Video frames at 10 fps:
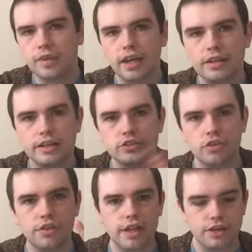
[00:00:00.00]
National
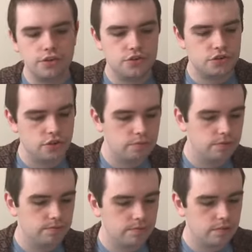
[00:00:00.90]
Theatre YouTube.
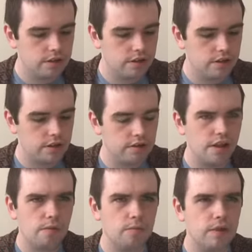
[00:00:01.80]

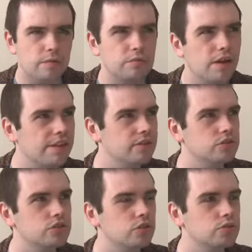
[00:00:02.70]
I think it was a
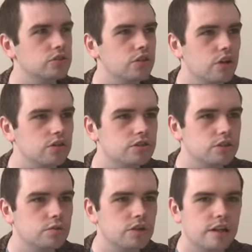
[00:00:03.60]
show just gone,
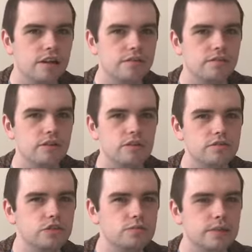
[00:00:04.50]
so you will have
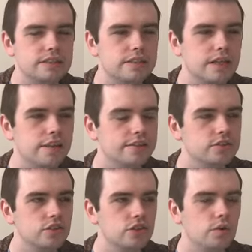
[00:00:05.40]
just missed it. I think it's a
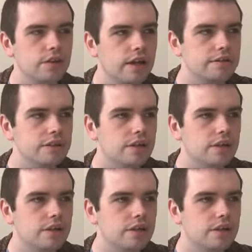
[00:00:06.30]
new one now.